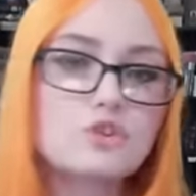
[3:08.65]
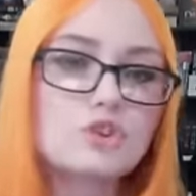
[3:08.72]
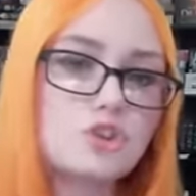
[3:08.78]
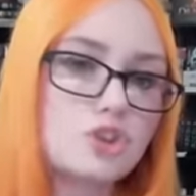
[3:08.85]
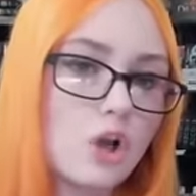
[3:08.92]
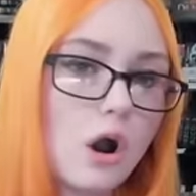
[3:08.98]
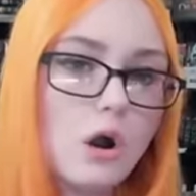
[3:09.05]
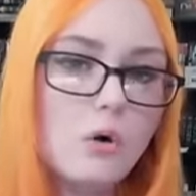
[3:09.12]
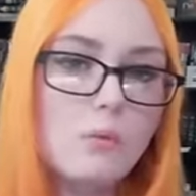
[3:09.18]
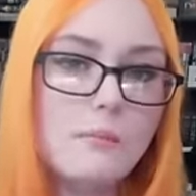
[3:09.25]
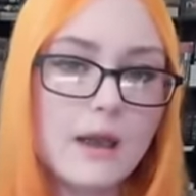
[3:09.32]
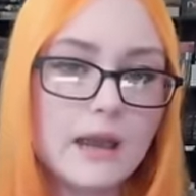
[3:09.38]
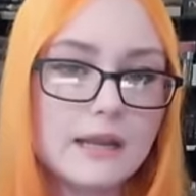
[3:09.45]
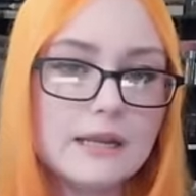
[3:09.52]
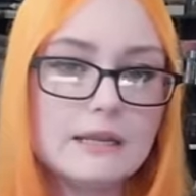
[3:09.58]
so
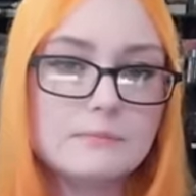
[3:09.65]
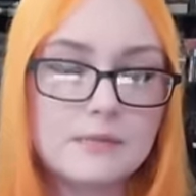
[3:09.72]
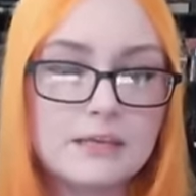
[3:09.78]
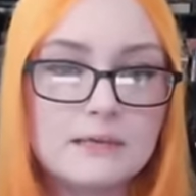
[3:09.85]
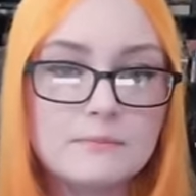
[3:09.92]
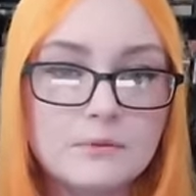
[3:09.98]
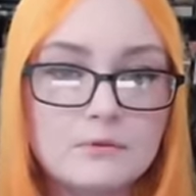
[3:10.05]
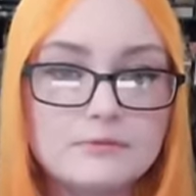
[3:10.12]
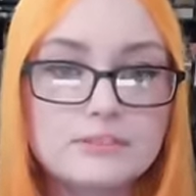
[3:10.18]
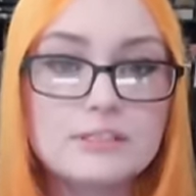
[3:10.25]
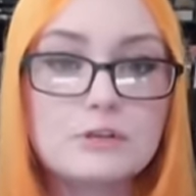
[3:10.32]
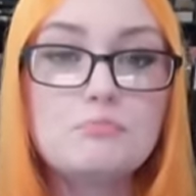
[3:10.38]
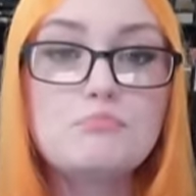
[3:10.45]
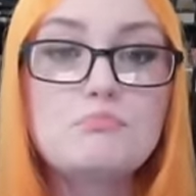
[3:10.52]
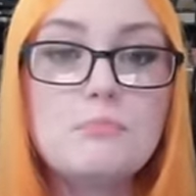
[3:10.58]
many people
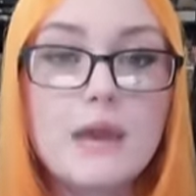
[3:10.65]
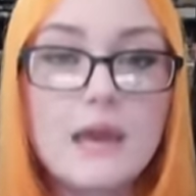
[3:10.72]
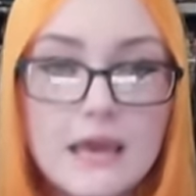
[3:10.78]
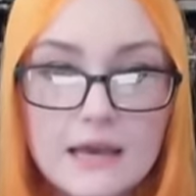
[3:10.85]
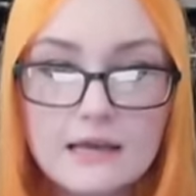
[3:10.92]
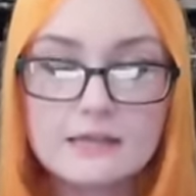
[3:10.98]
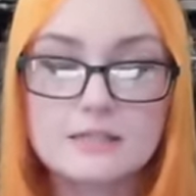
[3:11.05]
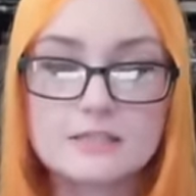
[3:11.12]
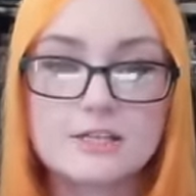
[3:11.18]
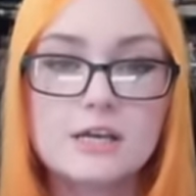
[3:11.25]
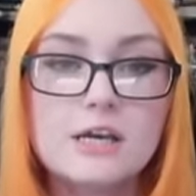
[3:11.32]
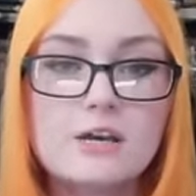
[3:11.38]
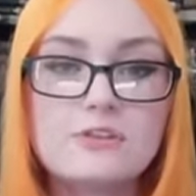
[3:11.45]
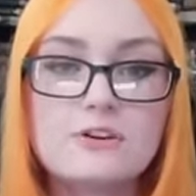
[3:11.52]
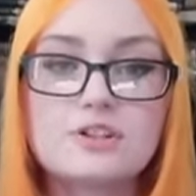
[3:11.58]
demand
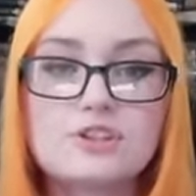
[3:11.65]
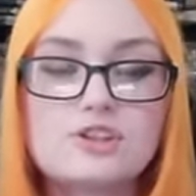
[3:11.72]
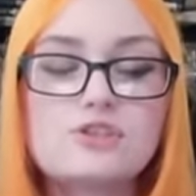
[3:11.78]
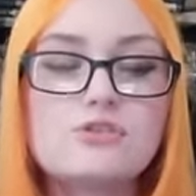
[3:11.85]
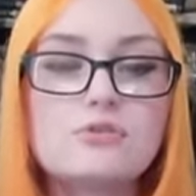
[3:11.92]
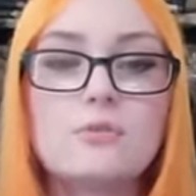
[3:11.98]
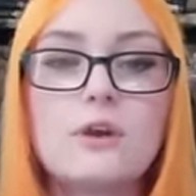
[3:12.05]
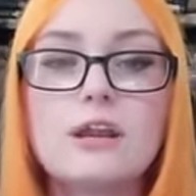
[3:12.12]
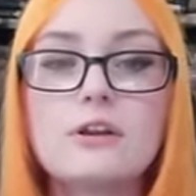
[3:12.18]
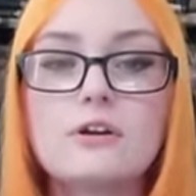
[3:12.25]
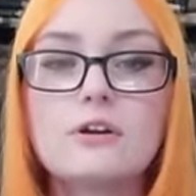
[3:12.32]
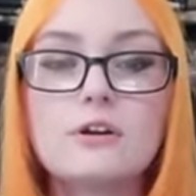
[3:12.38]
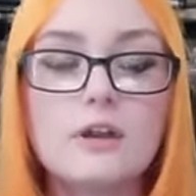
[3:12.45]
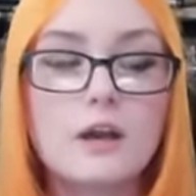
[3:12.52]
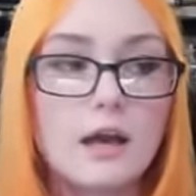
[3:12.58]
that Tomb
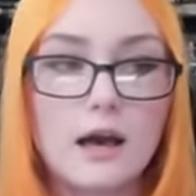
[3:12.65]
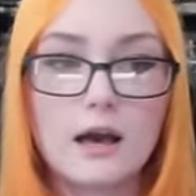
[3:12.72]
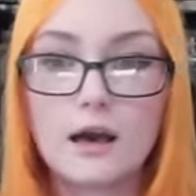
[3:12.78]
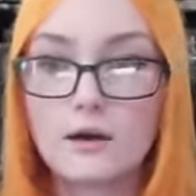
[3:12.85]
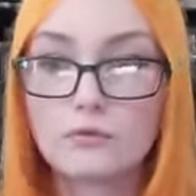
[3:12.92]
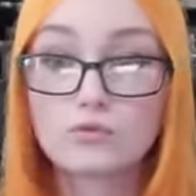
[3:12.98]
Raider uh,